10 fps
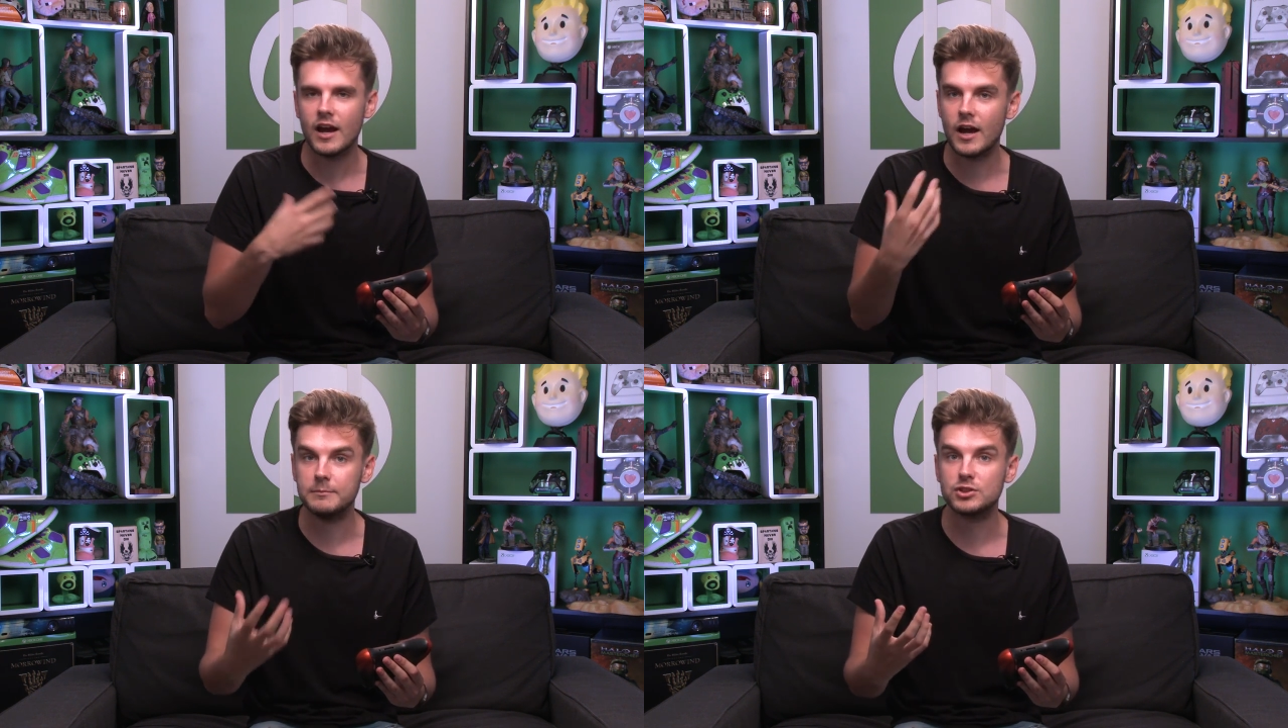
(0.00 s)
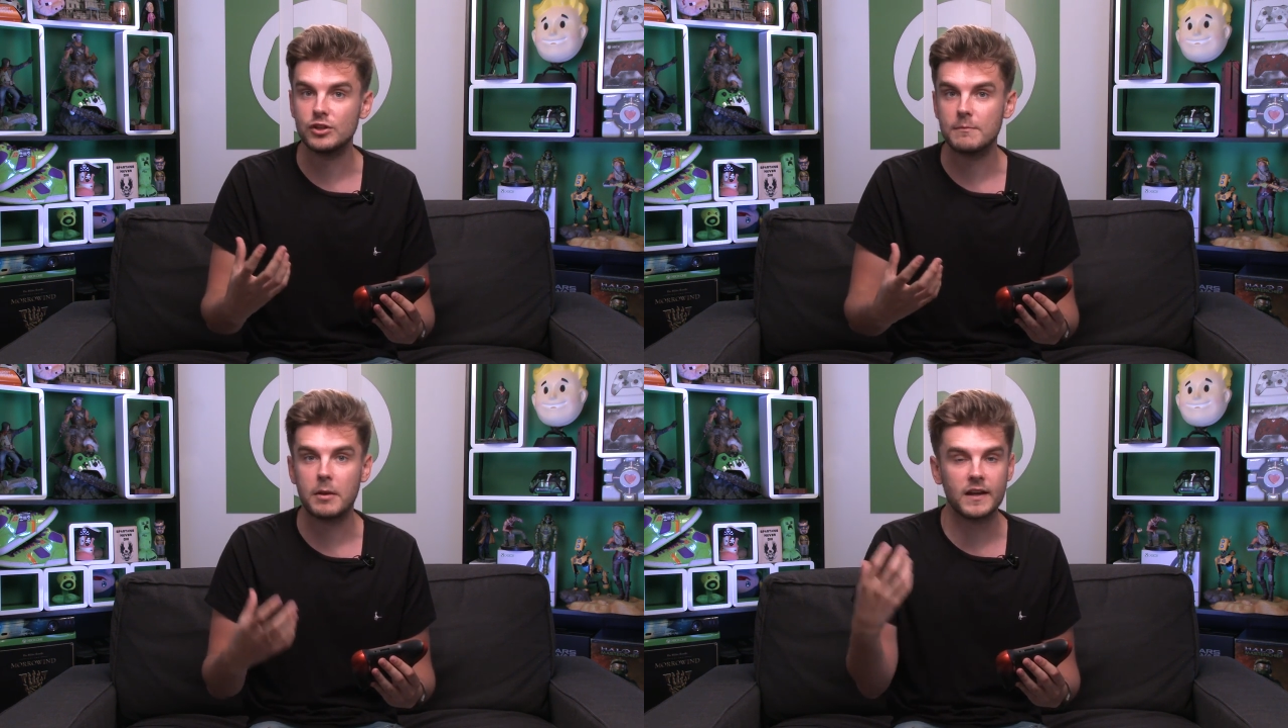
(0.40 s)
Um, so
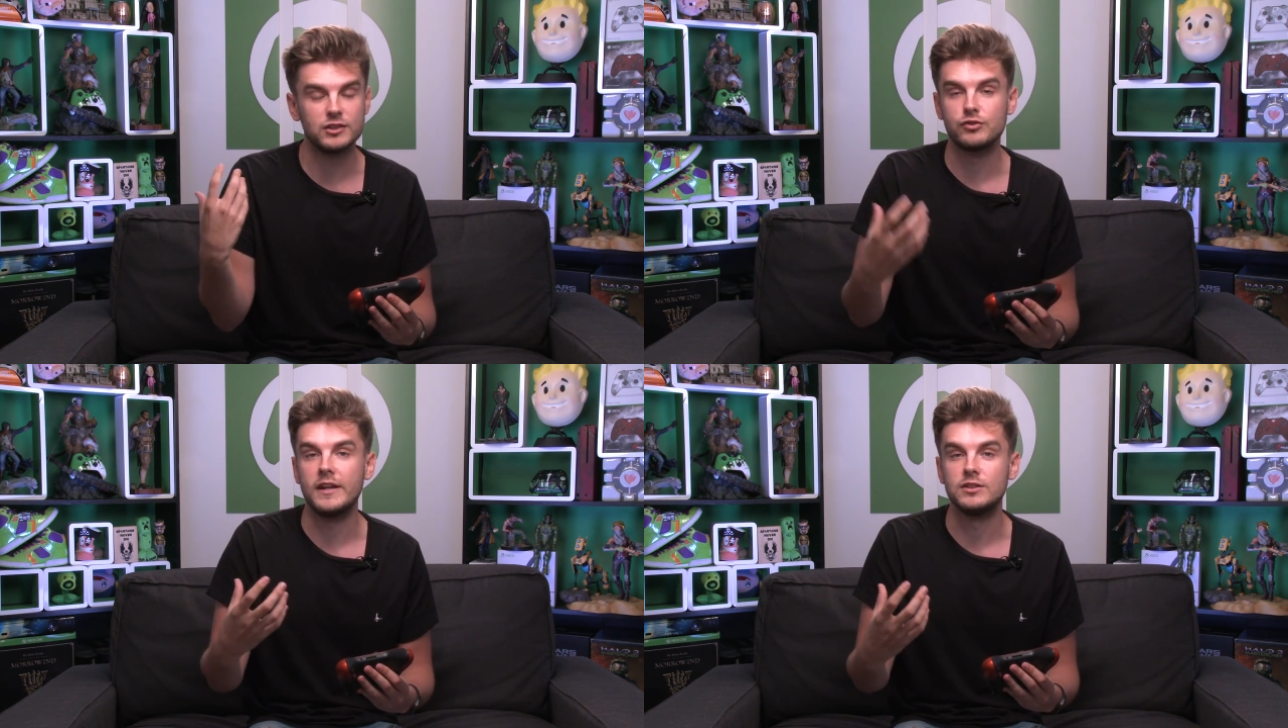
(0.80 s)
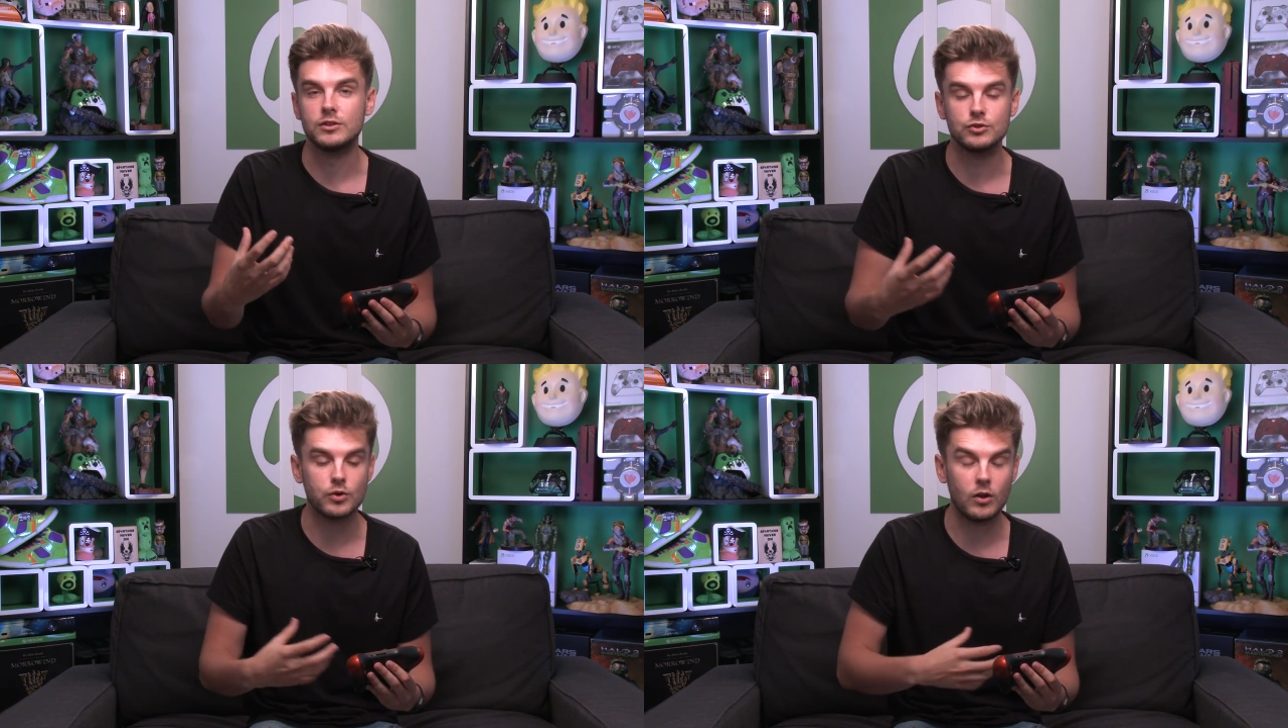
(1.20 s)
you can plug it straight into your
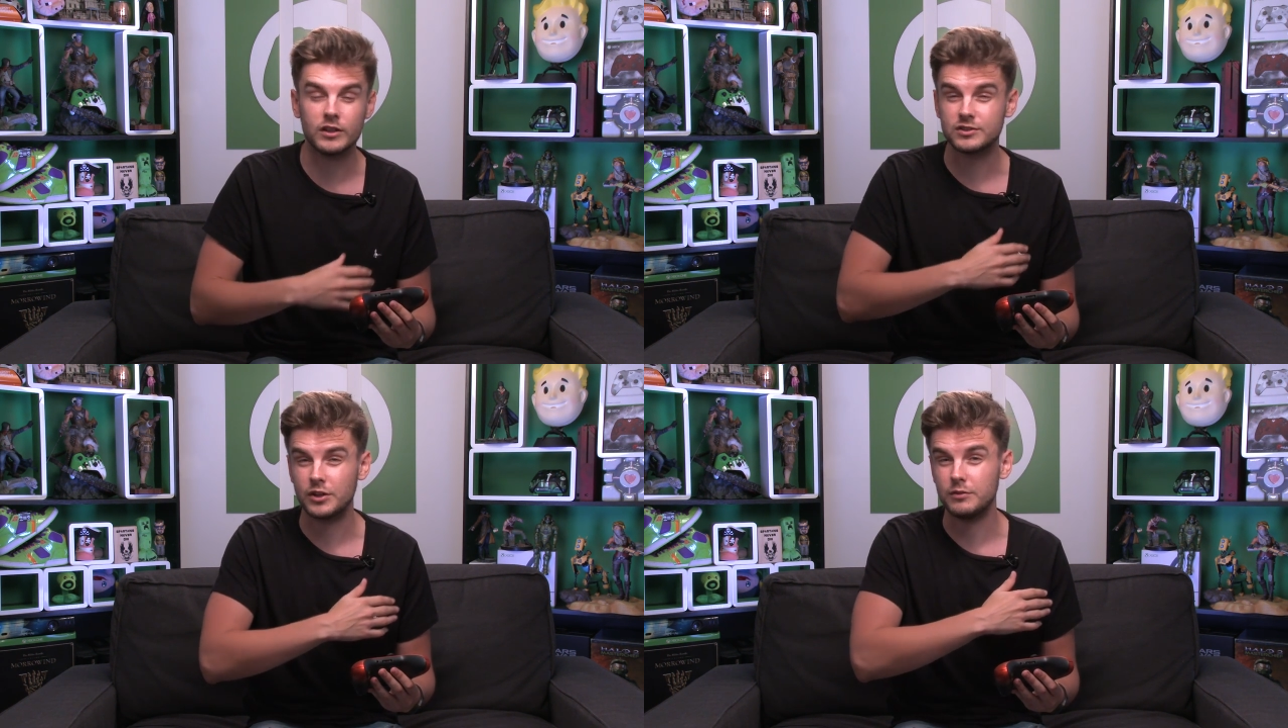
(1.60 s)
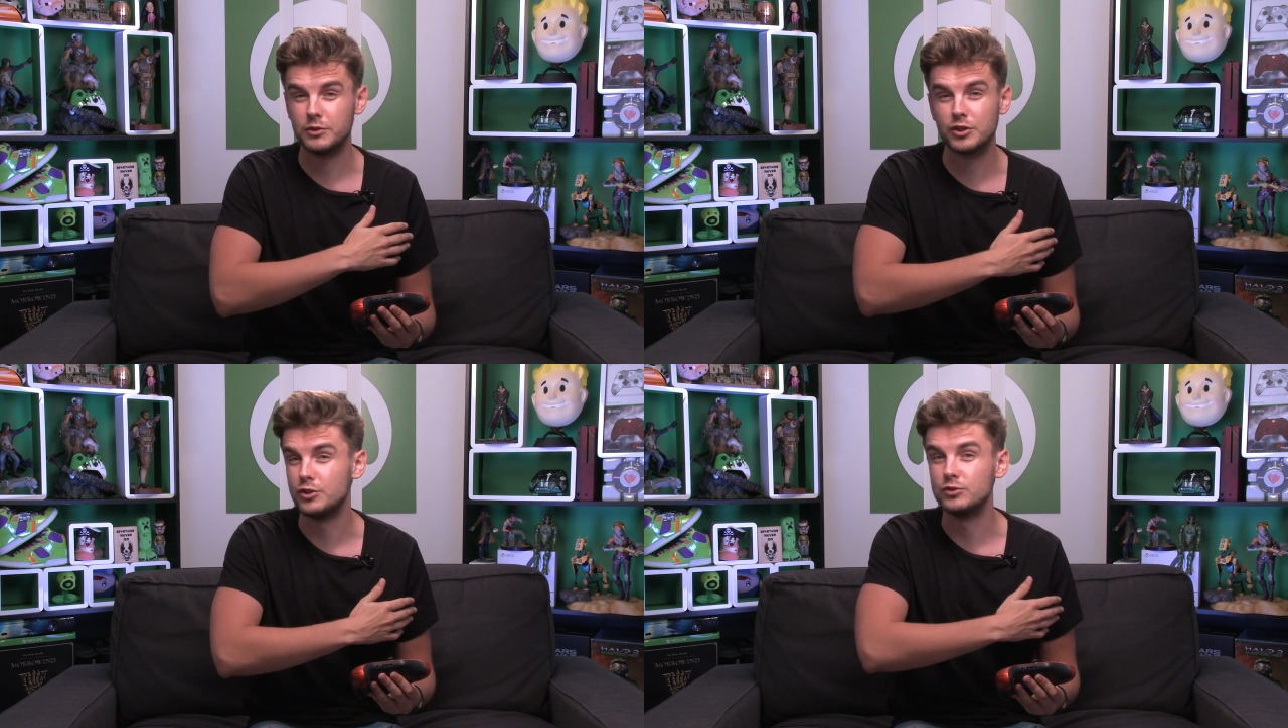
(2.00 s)
controller so
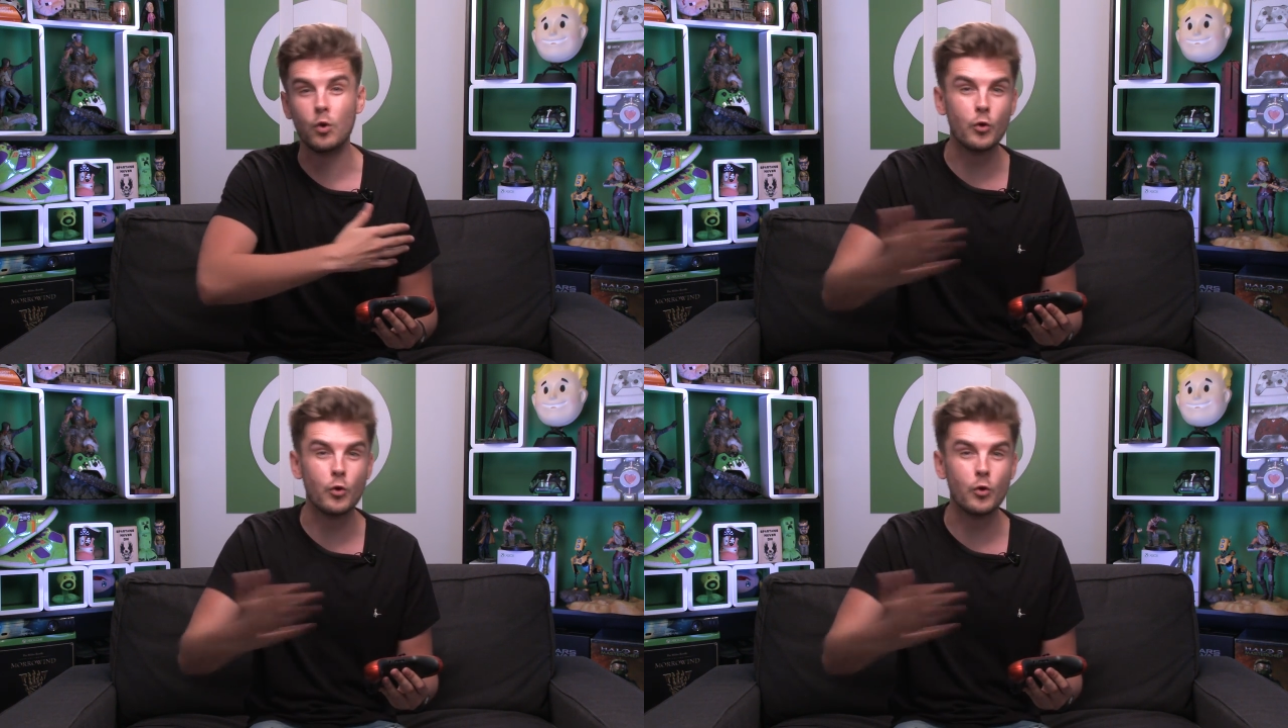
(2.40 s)
you can use